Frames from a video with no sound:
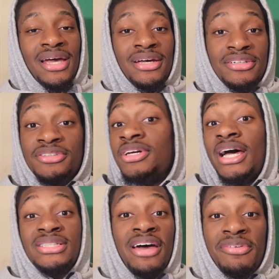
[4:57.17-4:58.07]
And you
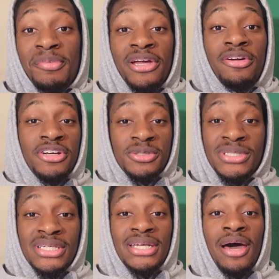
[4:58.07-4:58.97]
guys have a Merry
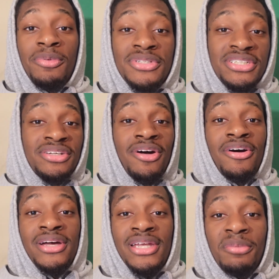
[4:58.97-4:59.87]
Christmas, and I will see
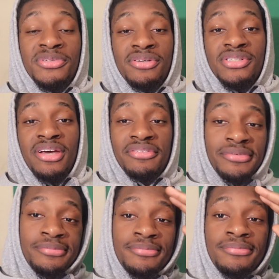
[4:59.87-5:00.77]
y'all in episode seven.